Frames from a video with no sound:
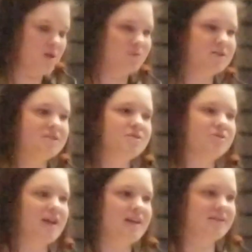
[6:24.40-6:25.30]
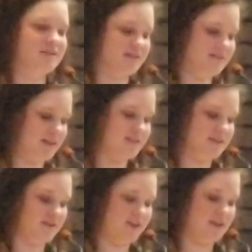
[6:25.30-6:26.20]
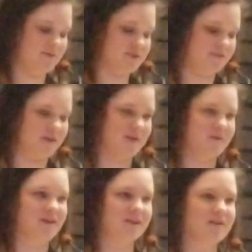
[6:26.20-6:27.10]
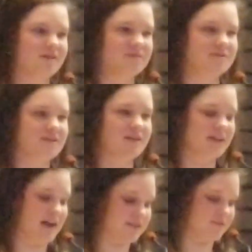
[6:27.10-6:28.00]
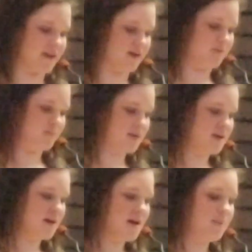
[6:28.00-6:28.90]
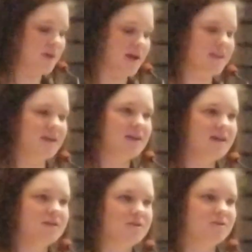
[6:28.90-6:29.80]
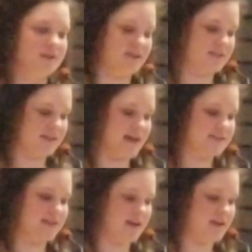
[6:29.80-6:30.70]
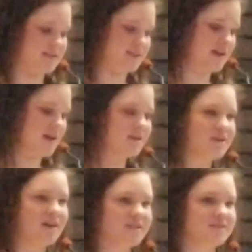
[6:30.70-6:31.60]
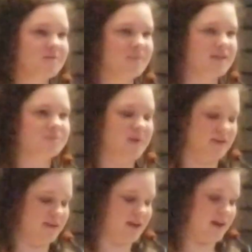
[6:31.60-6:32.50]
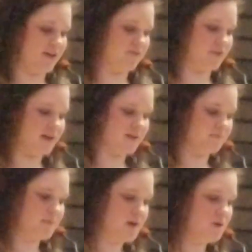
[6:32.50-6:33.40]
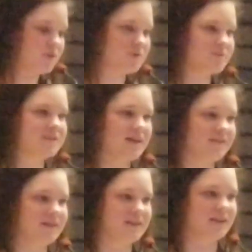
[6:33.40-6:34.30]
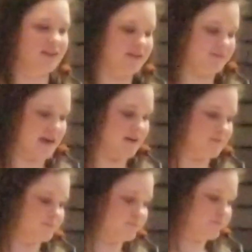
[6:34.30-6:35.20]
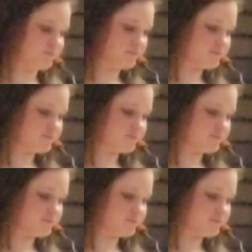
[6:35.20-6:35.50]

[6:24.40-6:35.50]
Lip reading: which is strange, considering he was a farmer and could use lots of help. But I think he knew in his last days, daughters are much better caring for him, which was definitely lived out.